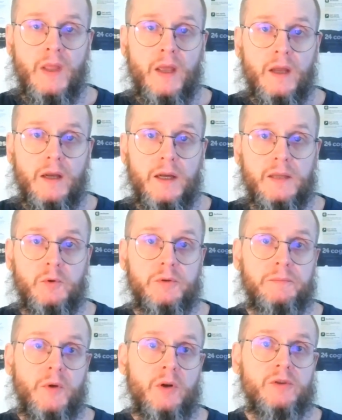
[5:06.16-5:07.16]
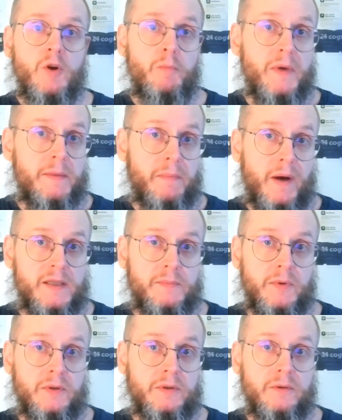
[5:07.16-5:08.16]
It would also be
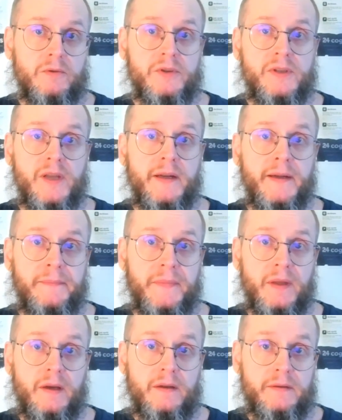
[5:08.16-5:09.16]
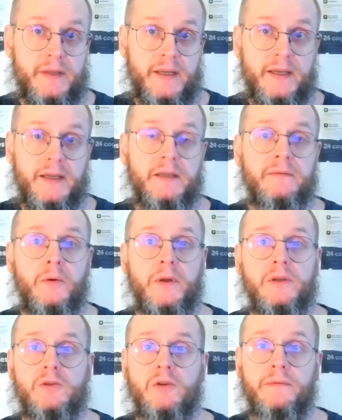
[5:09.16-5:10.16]
possible to study uh, the
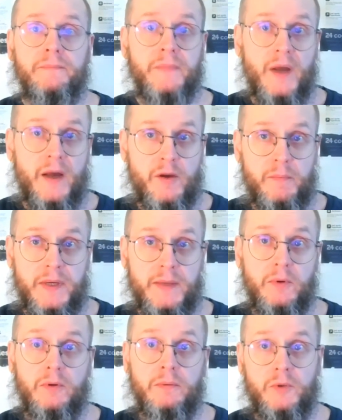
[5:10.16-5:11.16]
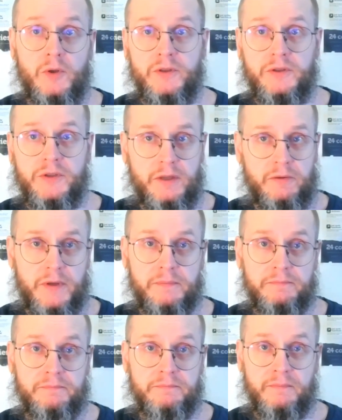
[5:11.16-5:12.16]
influence of other people on the children,
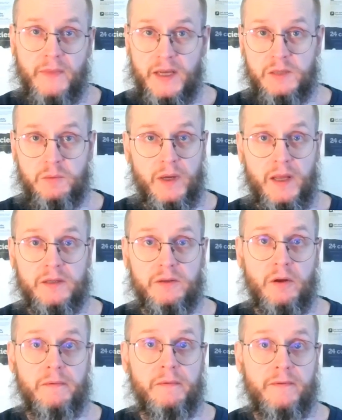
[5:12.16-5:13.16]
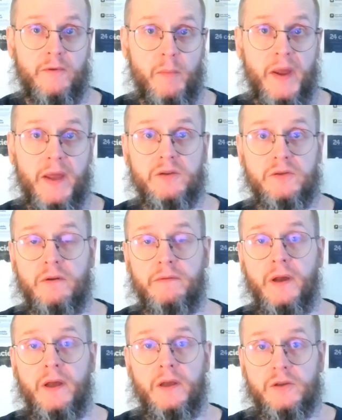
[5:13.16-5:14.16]
as well as the formation of
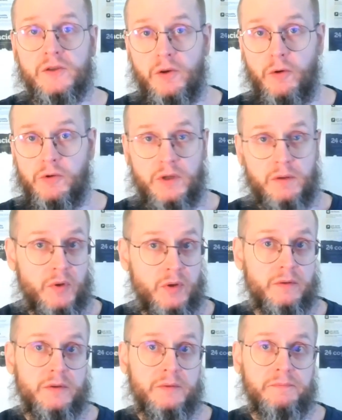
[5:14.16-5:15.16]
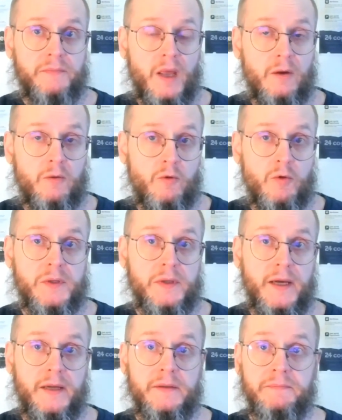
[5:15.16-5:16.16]
social bonds, groups,
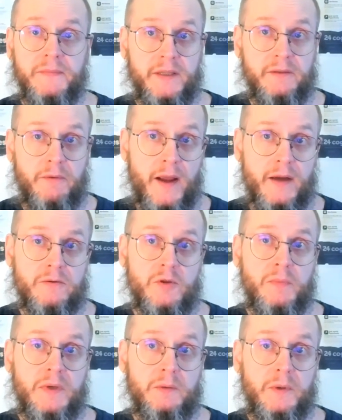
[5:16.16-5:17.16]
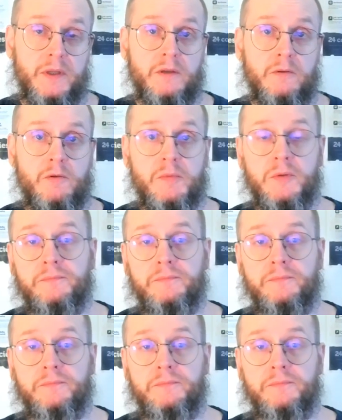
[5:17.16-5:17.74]
and interactions between the groups.